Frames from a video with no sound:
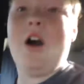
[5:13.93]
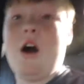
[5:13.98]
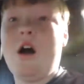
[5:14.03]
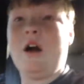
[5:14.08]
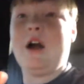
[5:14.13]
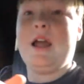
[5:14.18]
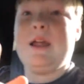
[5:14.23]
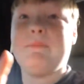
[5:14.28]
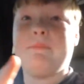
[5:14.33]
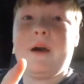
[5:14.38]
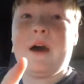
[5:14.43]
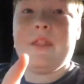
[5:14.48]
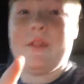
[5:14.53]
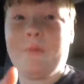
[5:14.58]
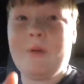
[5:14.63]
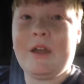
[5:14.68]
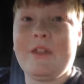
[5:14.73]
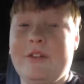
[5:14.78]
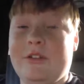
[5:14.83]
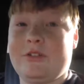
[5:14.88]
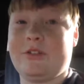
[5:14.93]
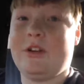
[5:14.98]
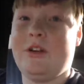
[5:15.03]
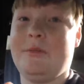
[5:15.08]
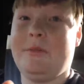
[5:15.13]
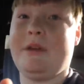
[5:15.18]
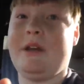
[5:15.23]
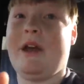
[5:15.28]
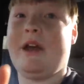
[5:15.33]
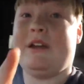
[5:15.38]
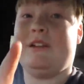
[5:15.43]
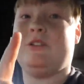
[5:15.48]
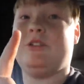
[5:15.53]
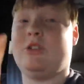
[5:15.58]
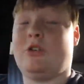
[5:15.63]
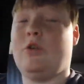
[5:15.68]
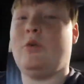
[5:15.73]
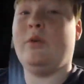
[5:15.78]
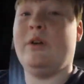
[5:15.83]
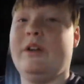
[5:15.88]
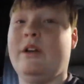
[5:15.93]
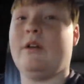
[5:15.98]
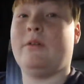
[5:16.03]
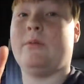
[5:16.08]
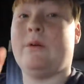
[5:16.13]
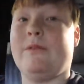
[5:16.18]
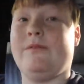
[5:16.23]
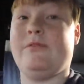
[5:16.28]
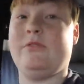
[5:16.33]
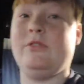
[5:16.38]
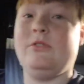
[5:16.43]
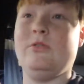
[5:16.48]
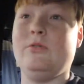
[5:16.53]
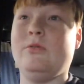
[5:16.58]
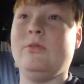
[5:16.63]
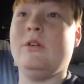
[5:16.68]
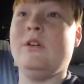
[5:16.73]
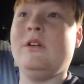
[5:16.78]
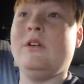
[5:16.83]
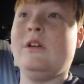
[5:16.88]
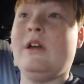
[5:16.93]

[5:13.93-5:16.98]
Oh, and by the way, there's going to be a Sequoia review